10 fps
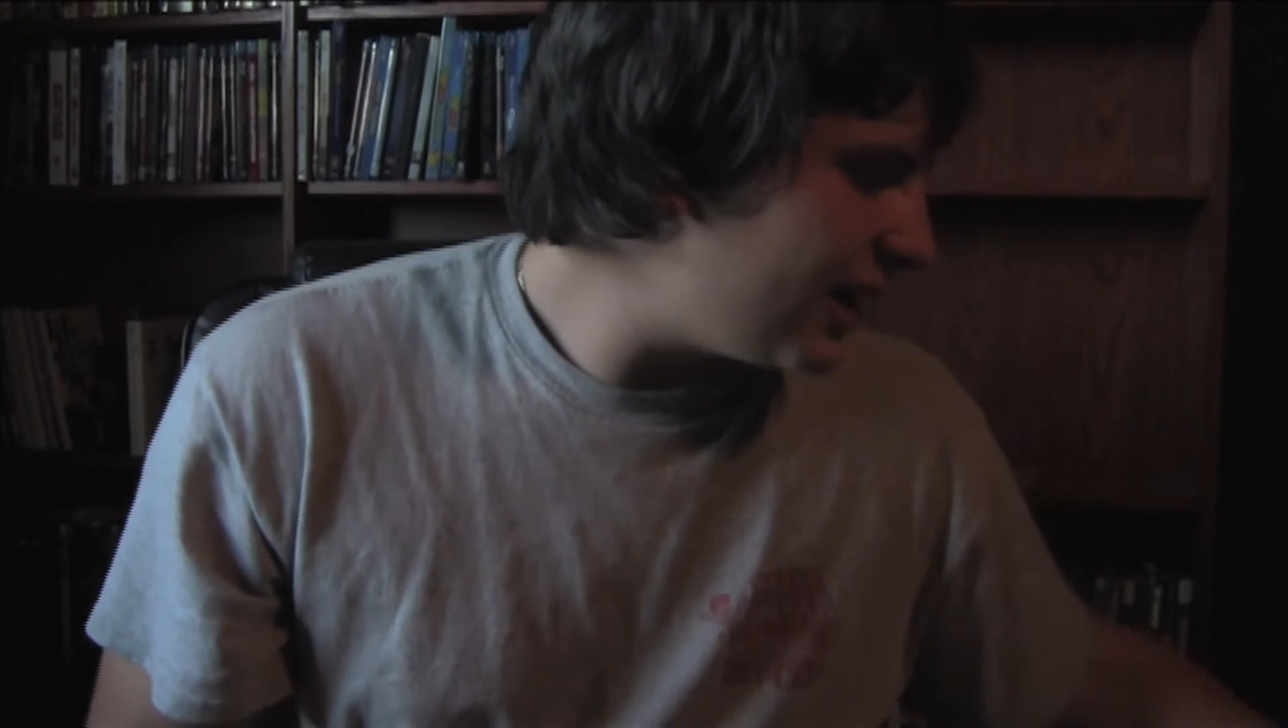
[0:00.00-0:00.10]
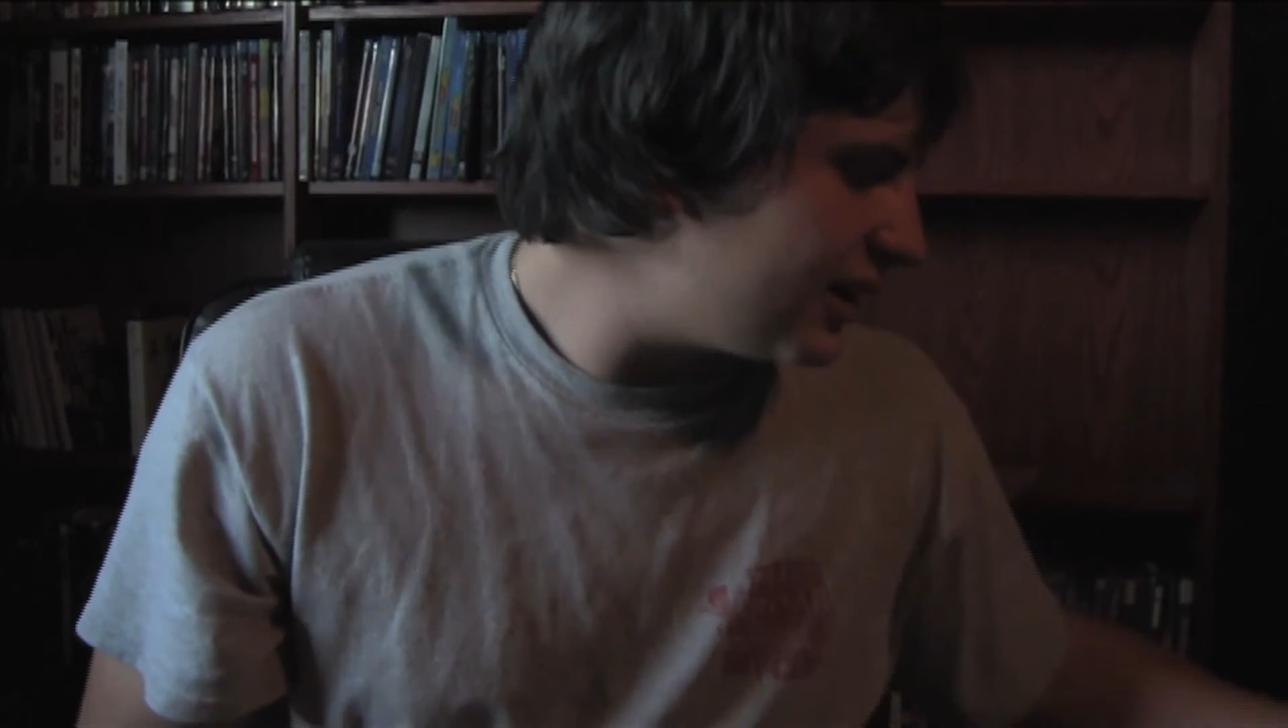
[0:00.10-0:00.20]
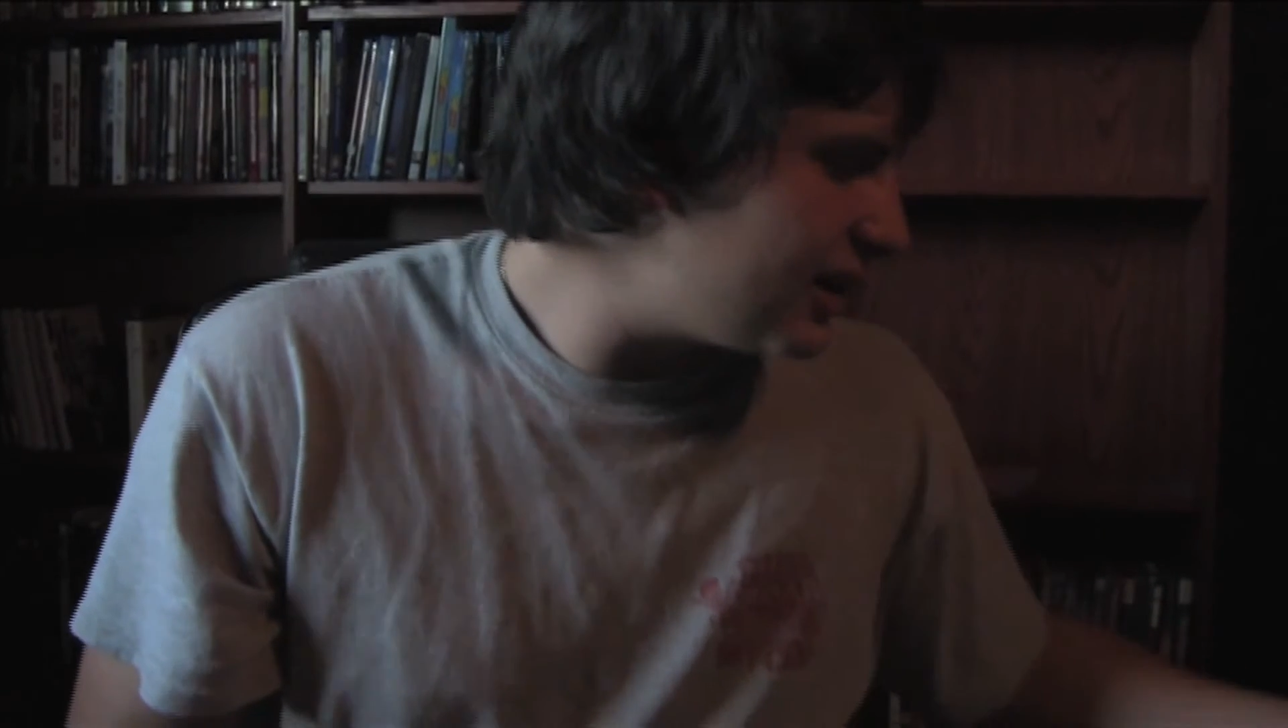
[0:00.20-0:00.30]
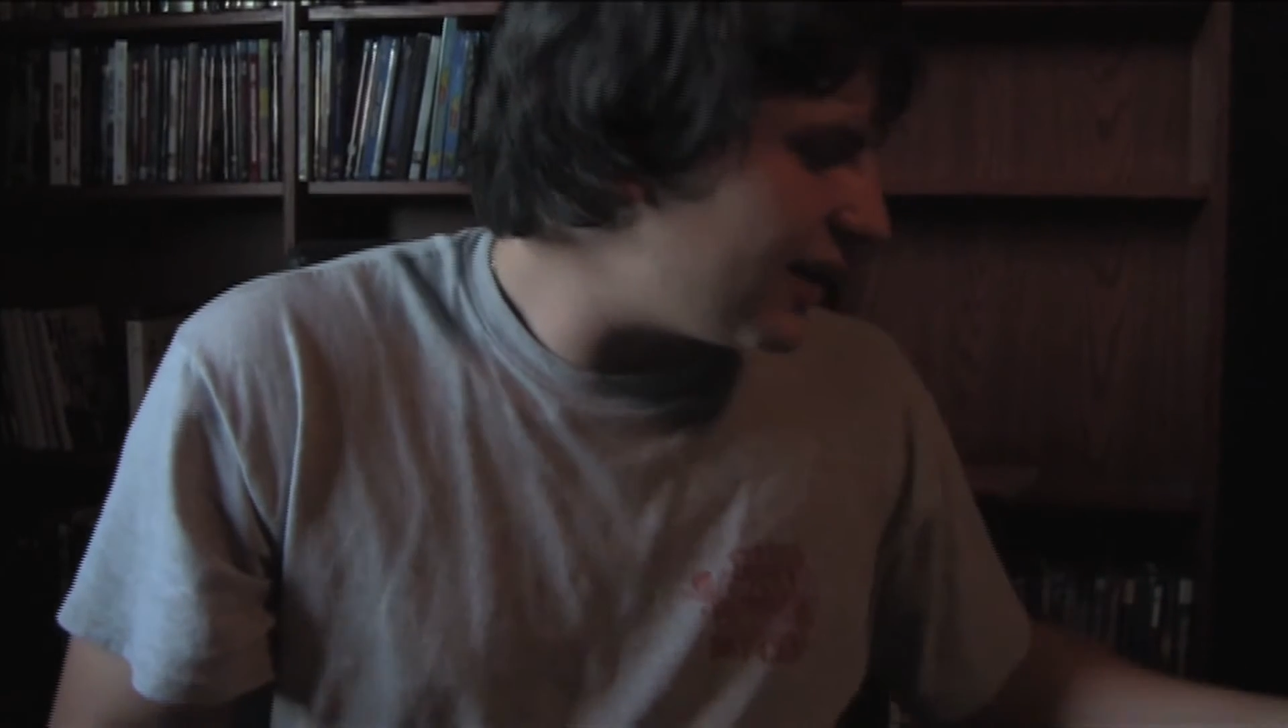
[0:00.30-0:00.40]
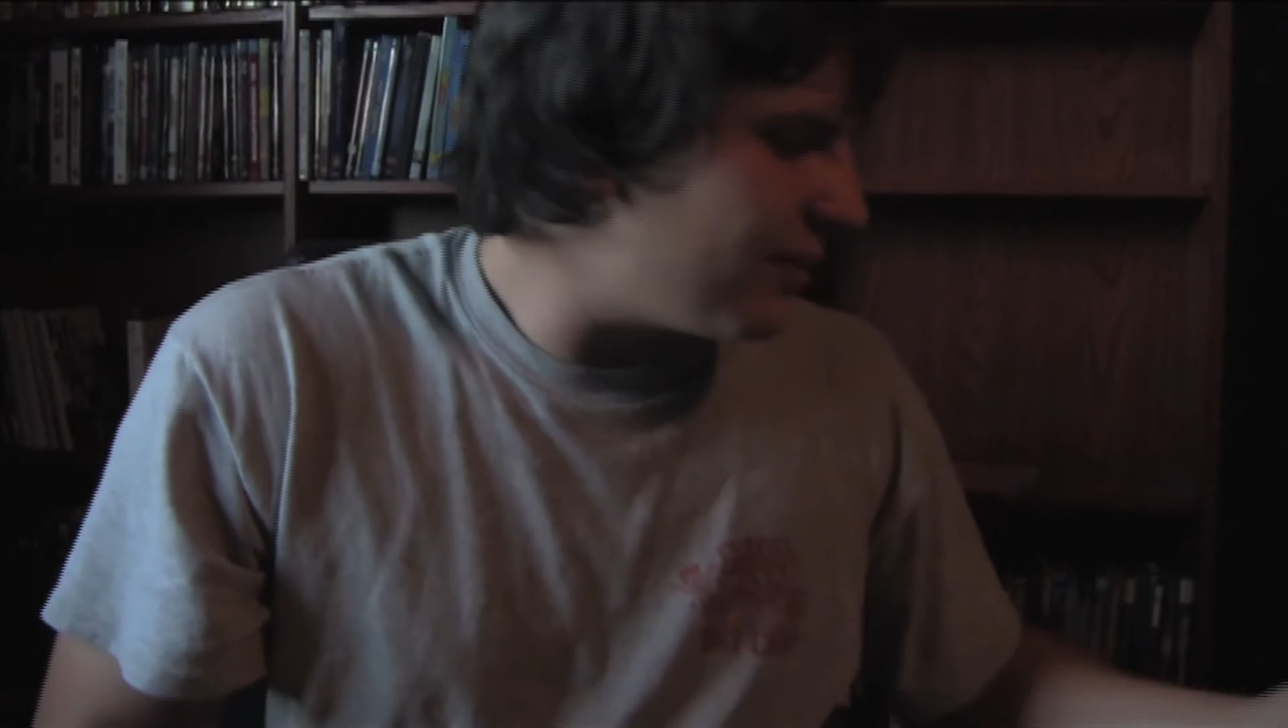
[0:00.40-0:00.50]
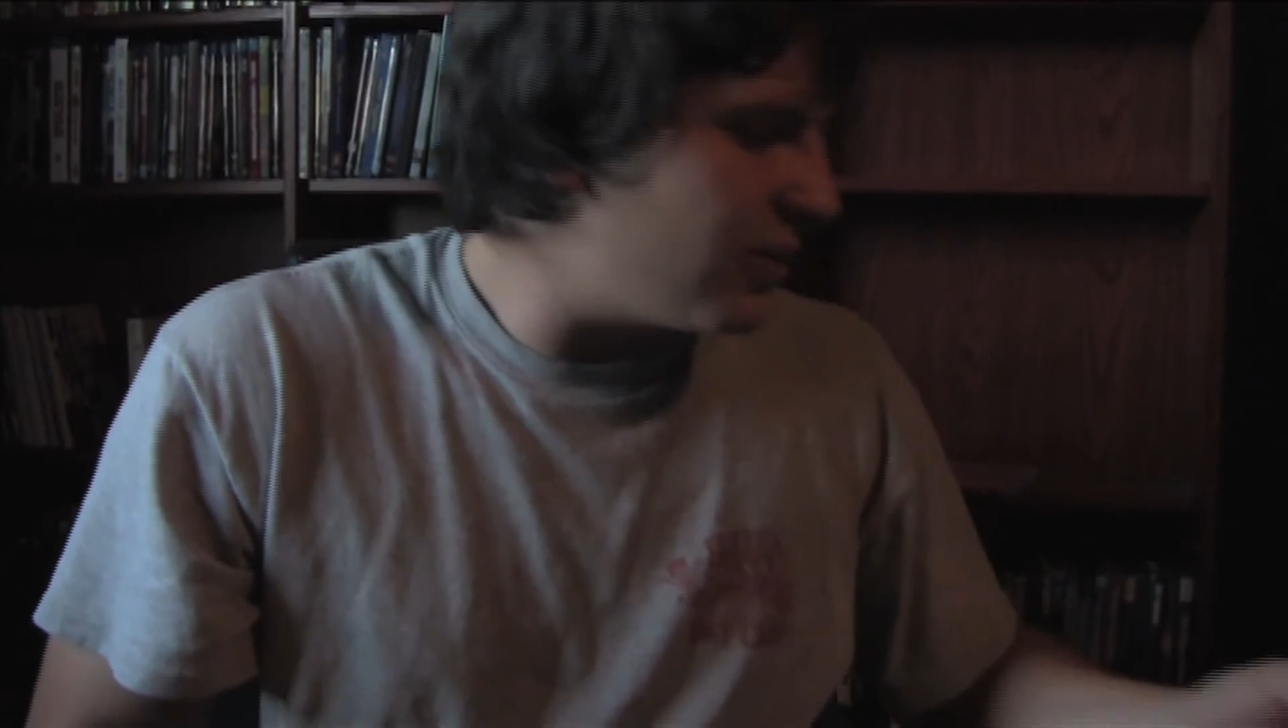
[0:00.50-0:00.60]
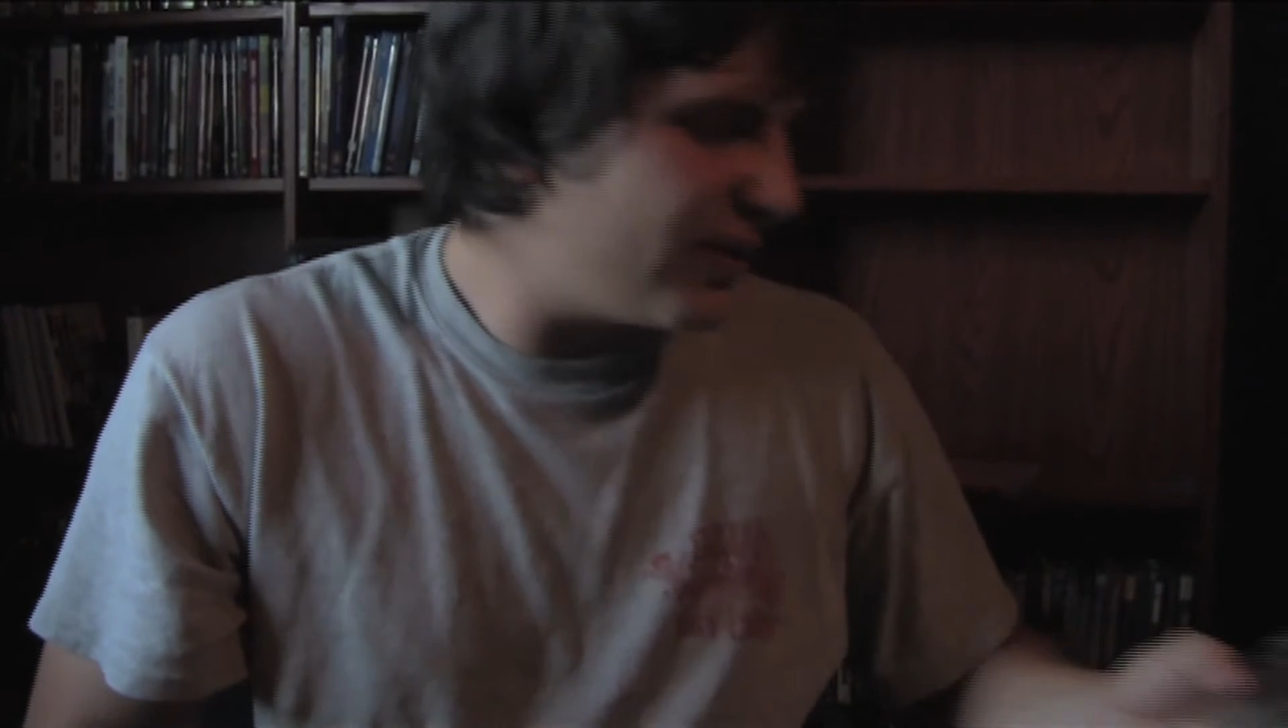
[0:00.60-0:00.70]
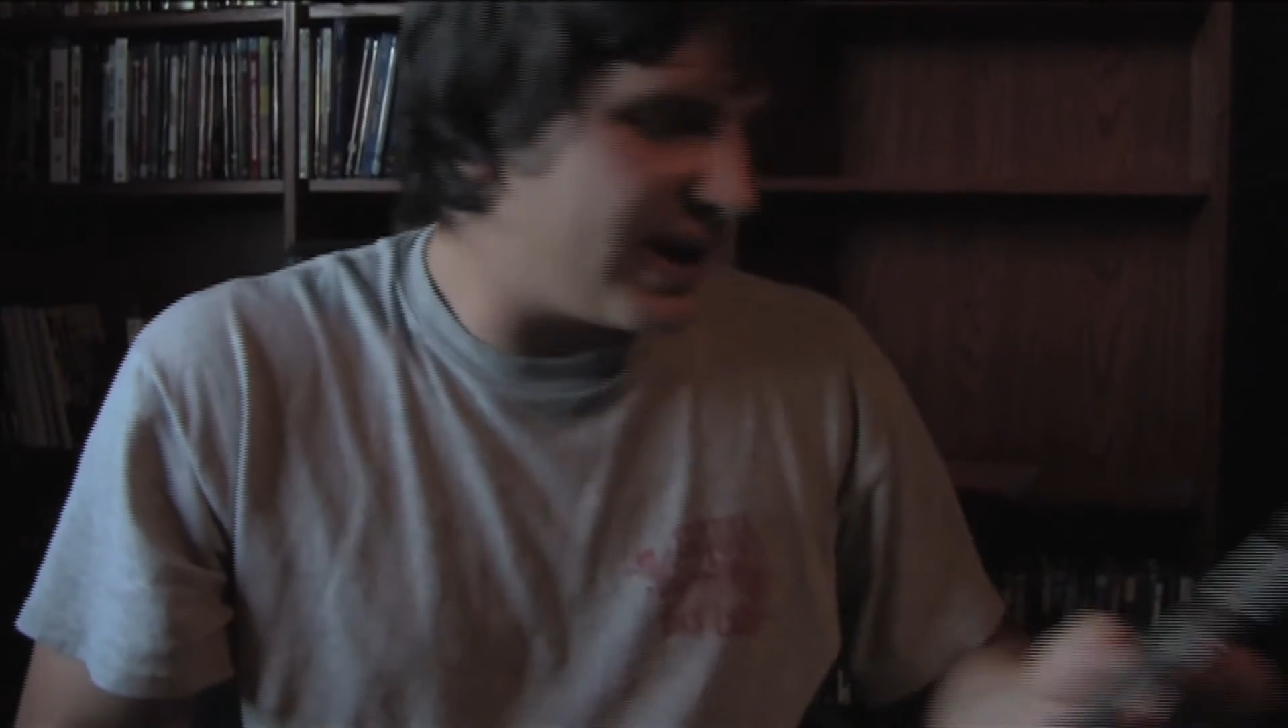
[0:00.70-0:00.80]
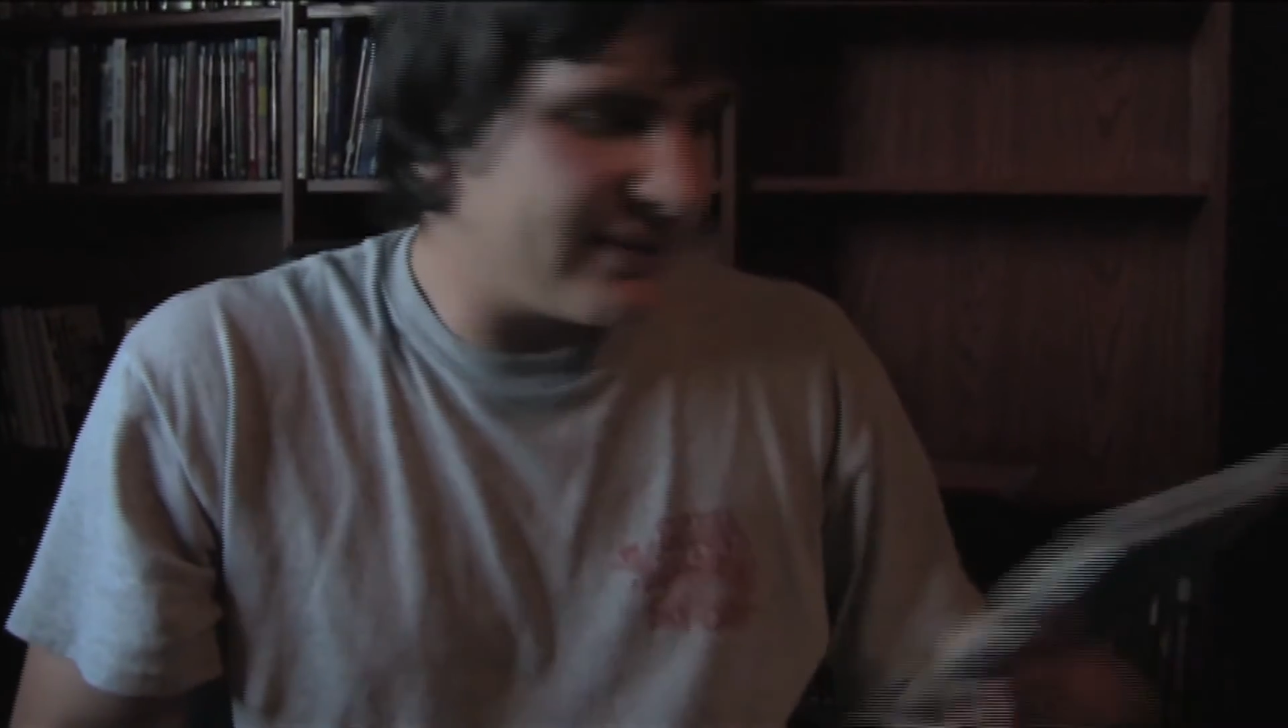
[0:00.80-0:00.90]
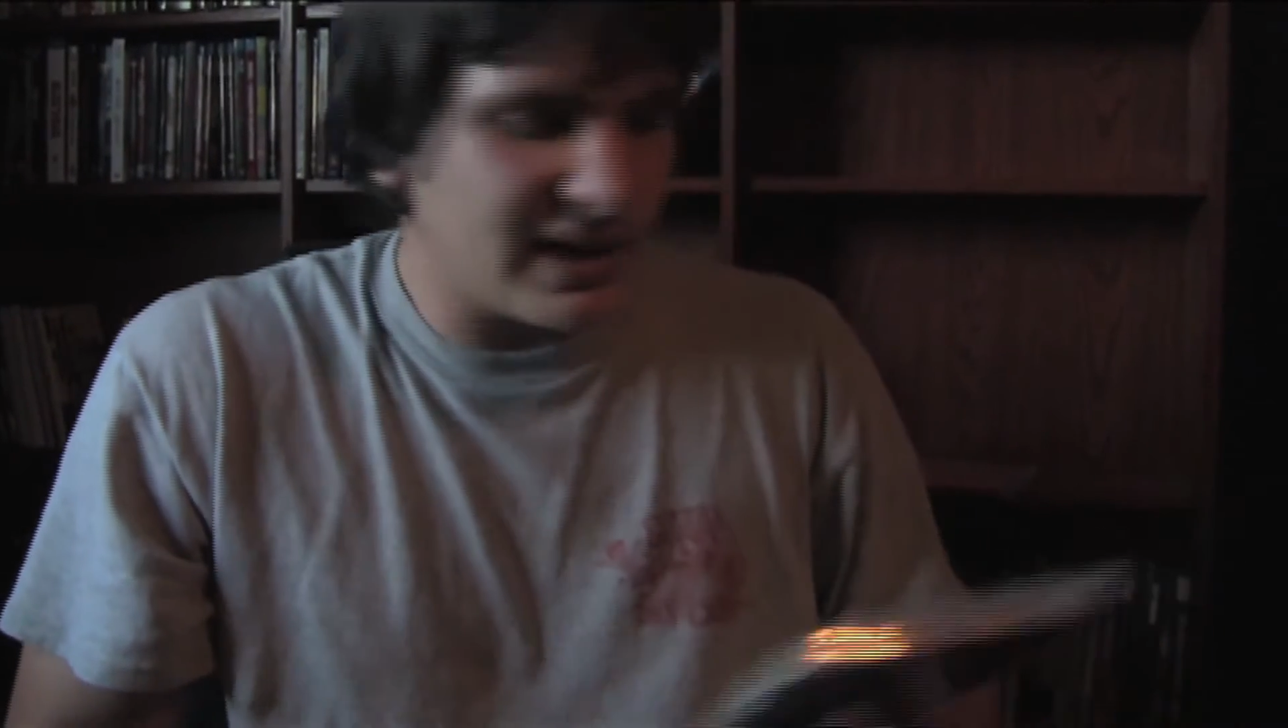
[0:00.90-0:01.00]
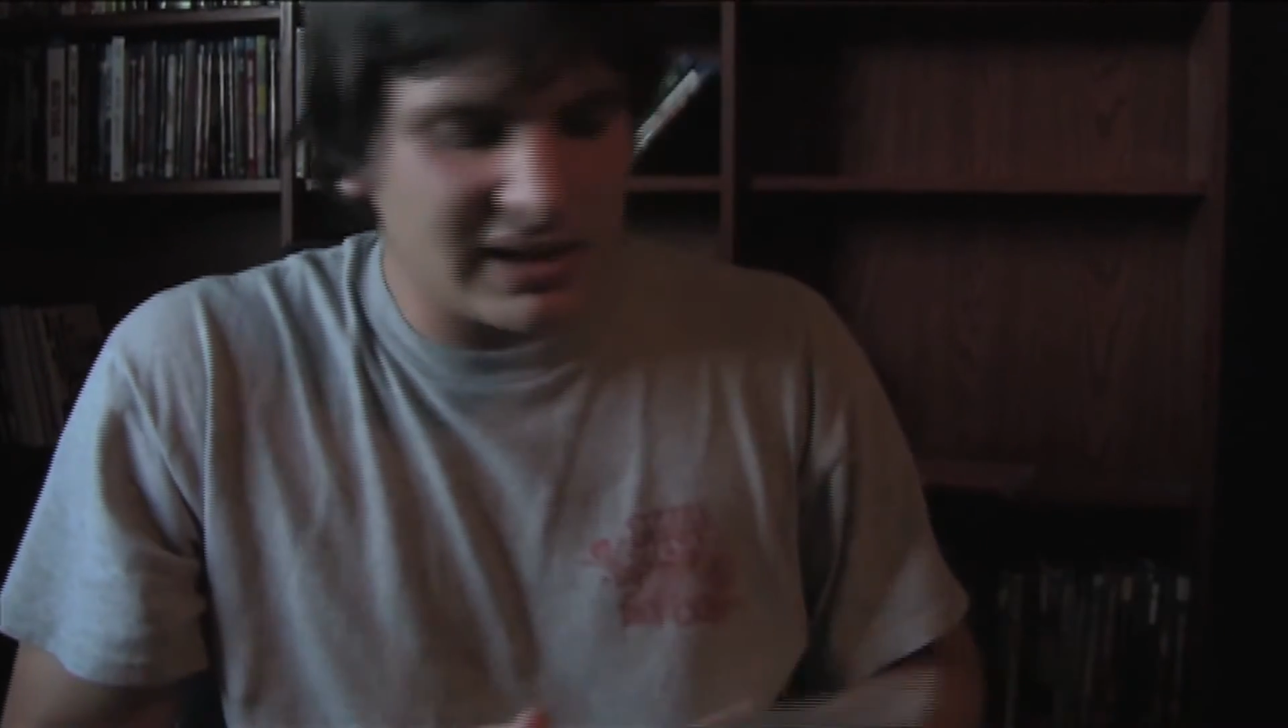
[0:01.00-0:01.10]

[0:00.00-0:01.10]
Next is a movie